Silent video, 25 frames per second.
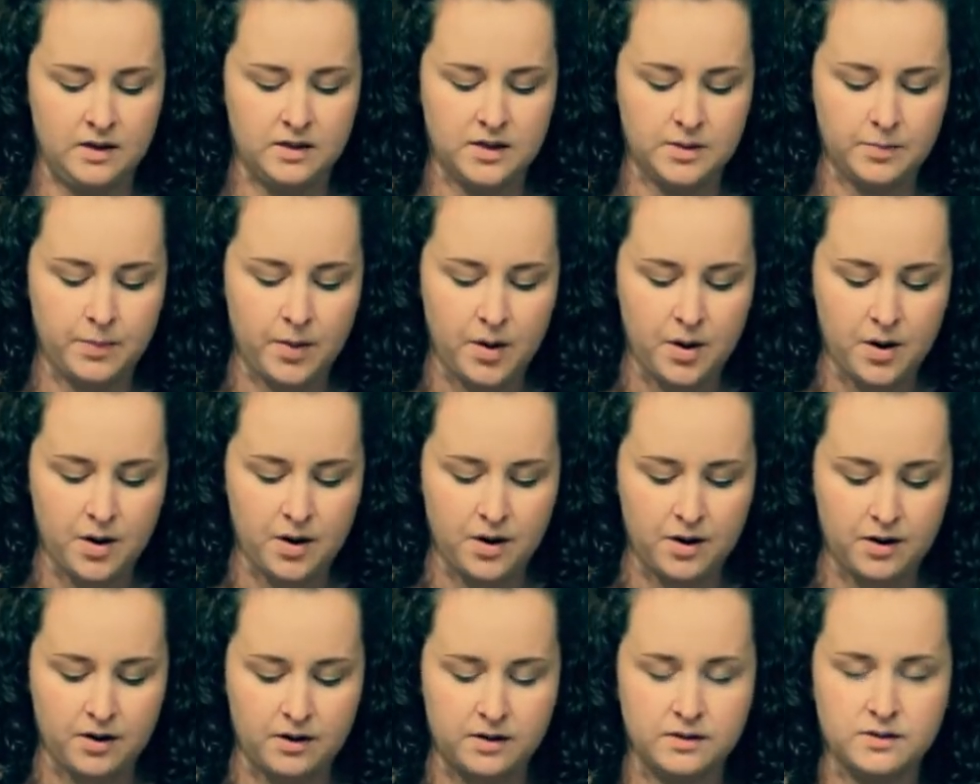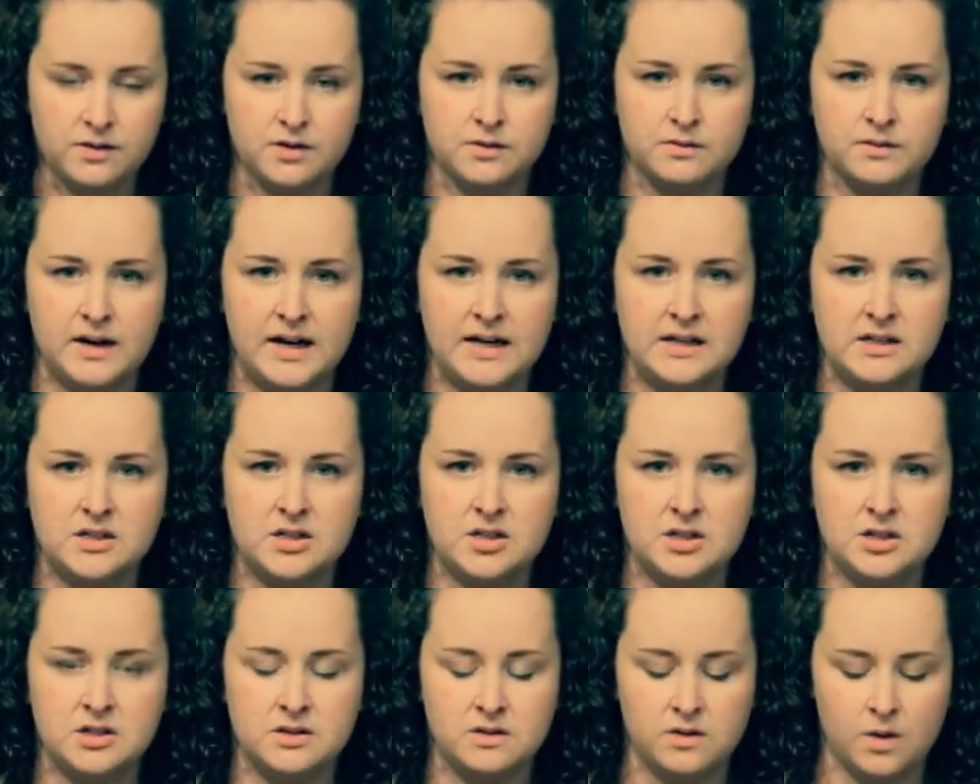The poor, the
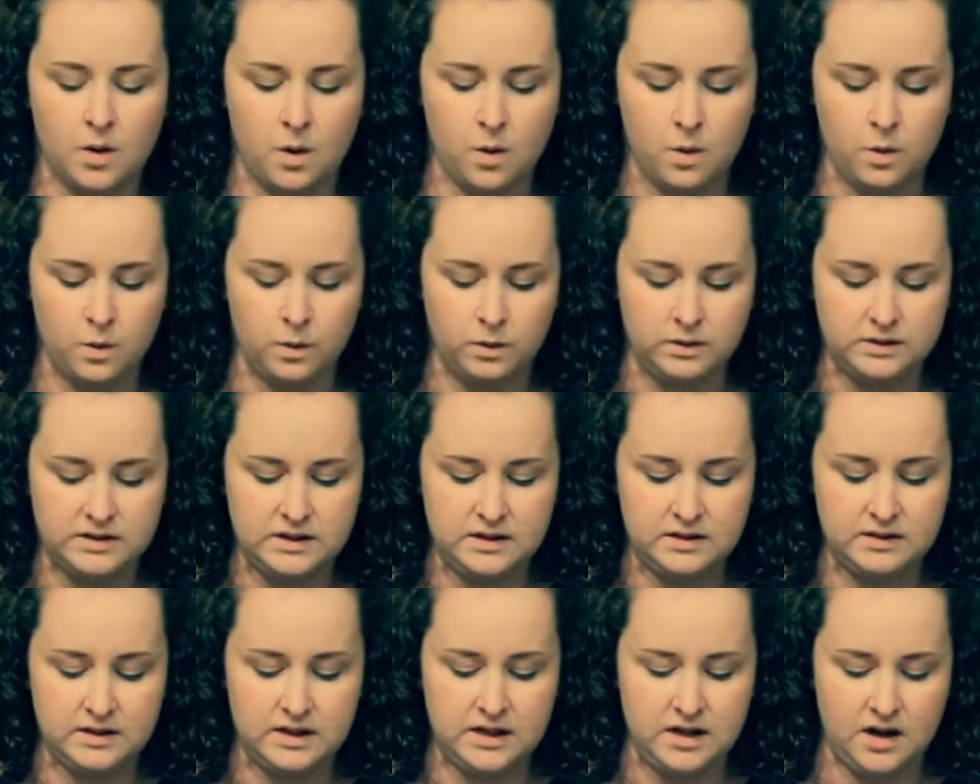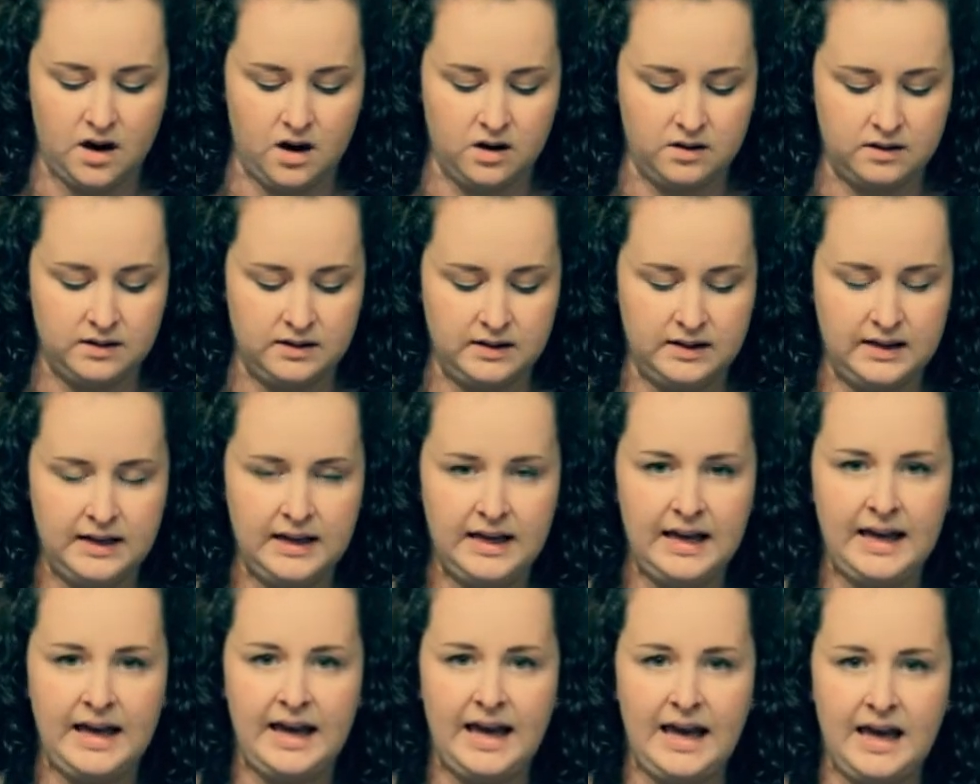rich, the old, the young,
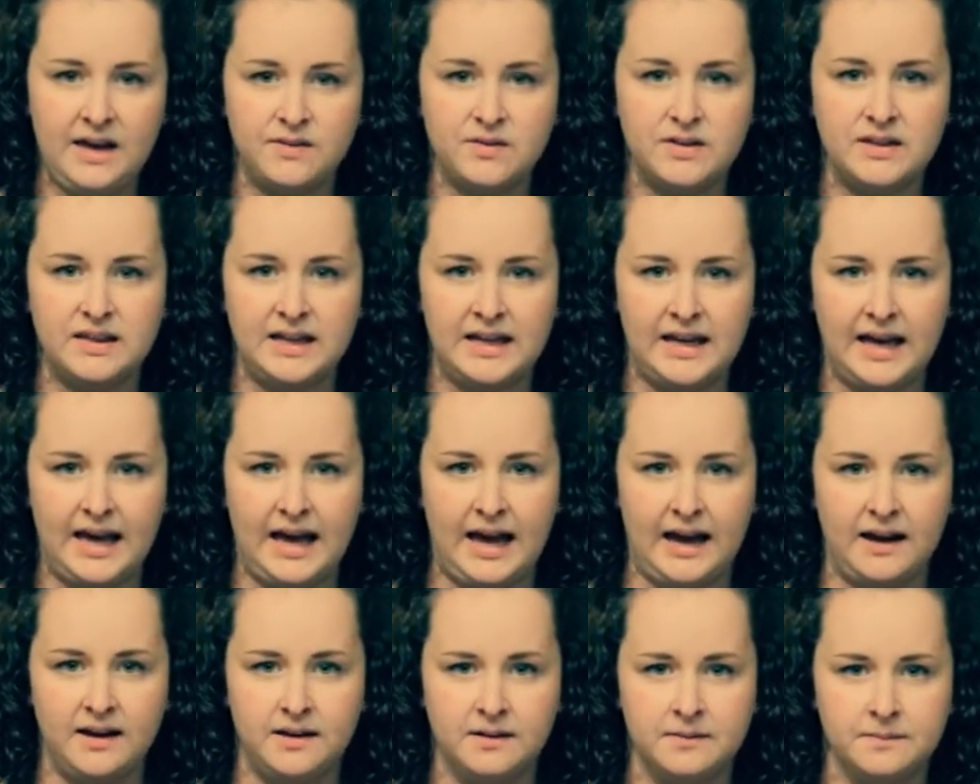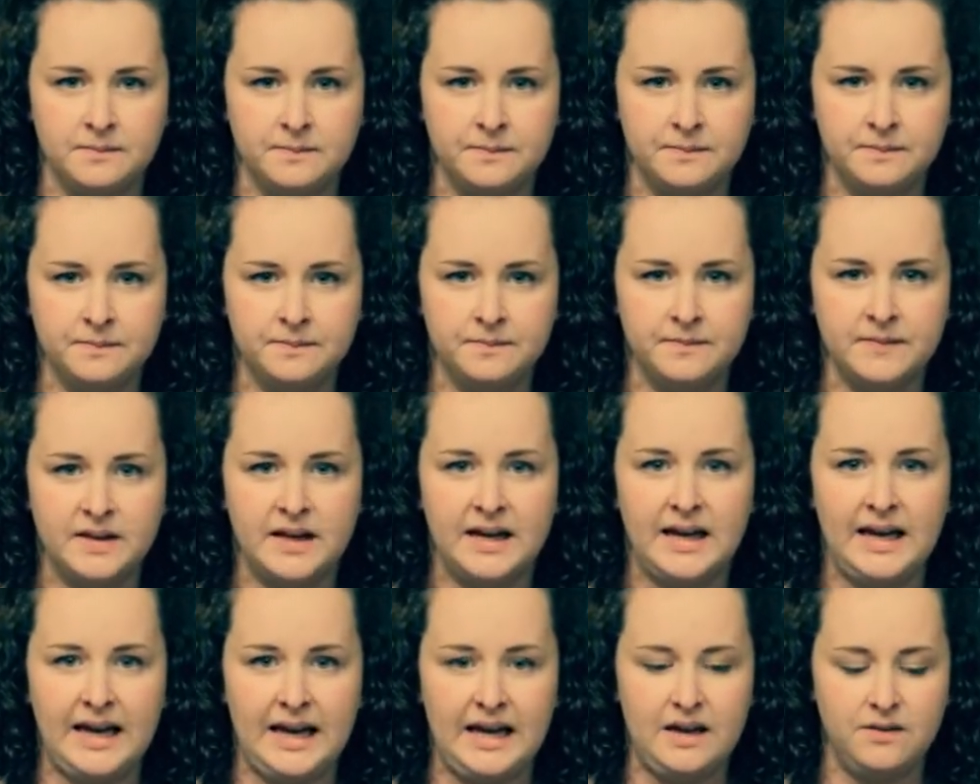even the king,
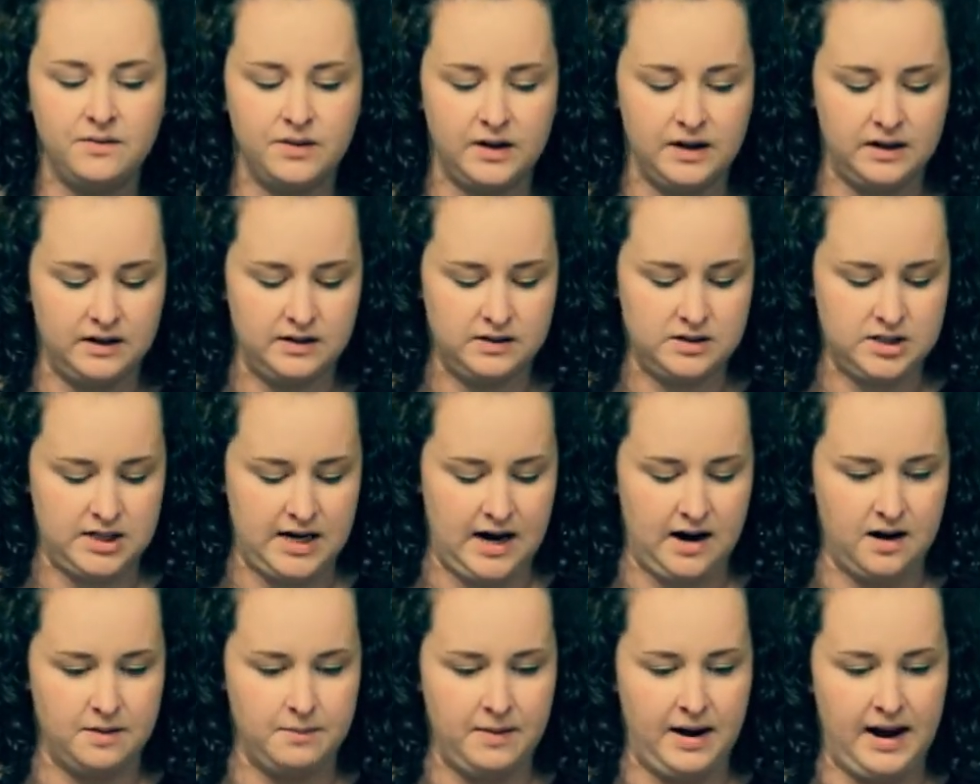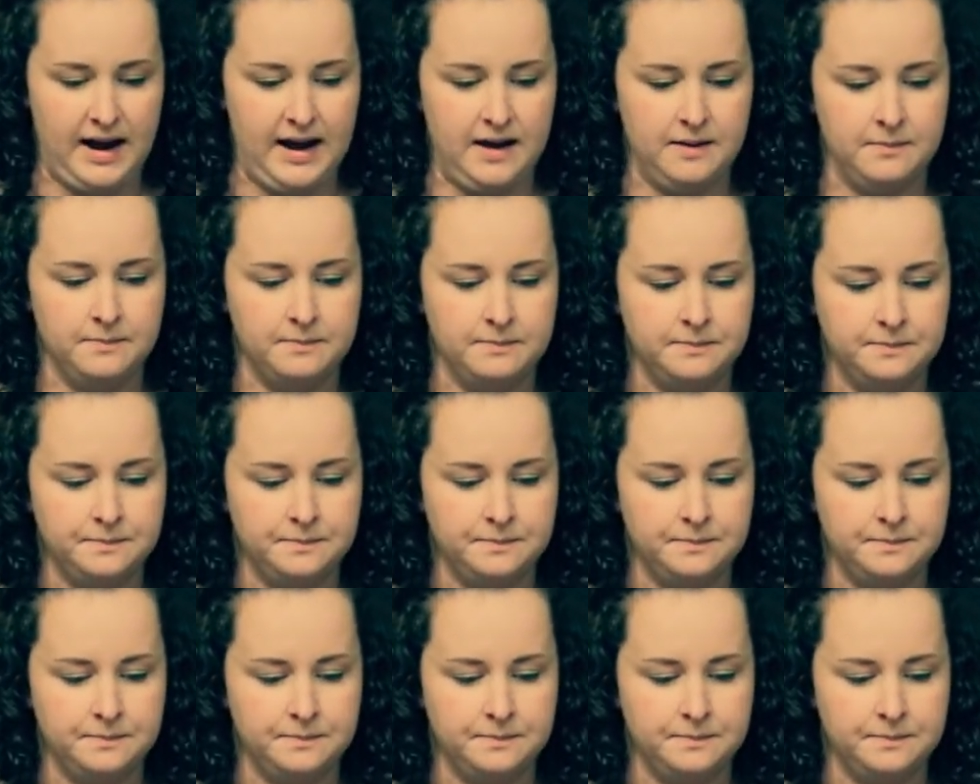even Jeremiah.